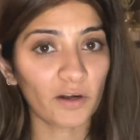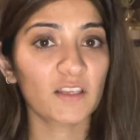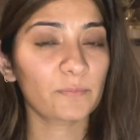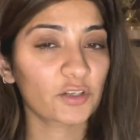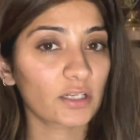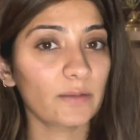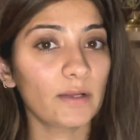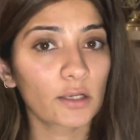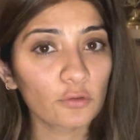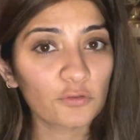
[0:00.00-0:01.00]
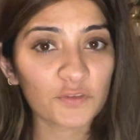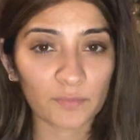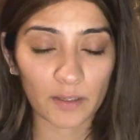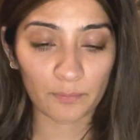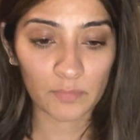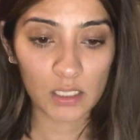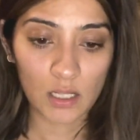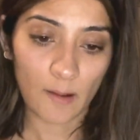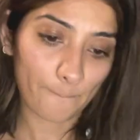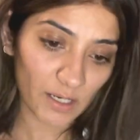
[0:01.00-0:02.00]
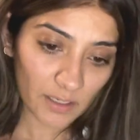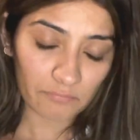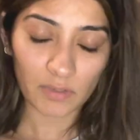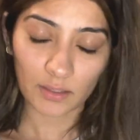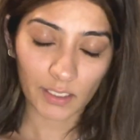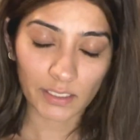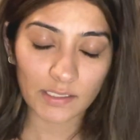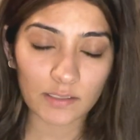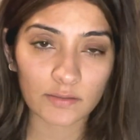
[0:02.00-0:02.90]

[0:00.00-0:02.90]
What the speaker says: especially my glutes, my butt, my thighs.